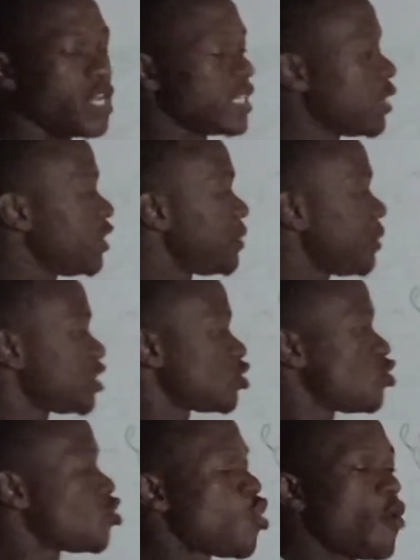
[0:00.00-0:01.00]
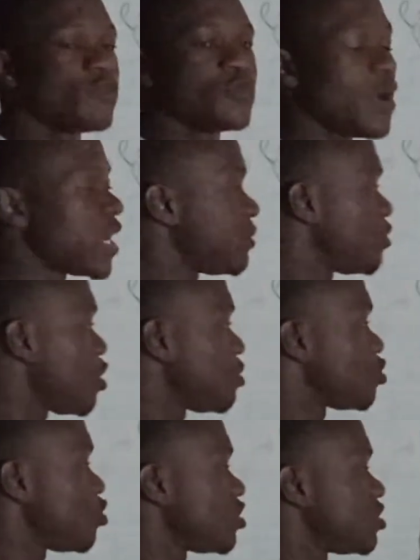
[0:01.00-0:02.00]
Now, when the particle comes back, it
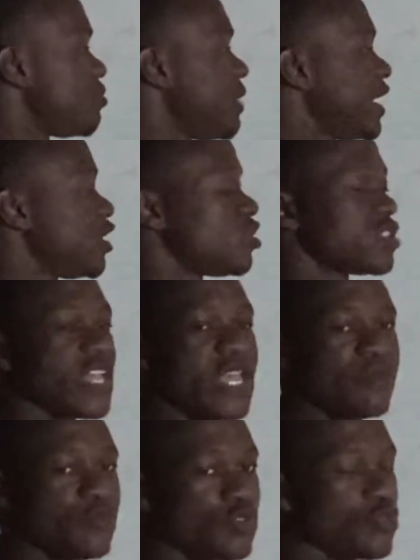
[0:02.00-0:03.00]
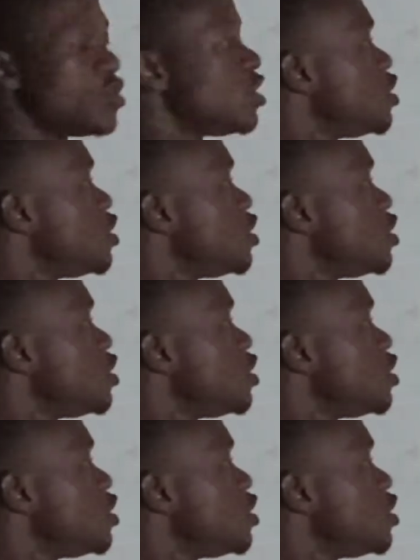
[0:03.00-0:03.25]
becomes what? Minus mu.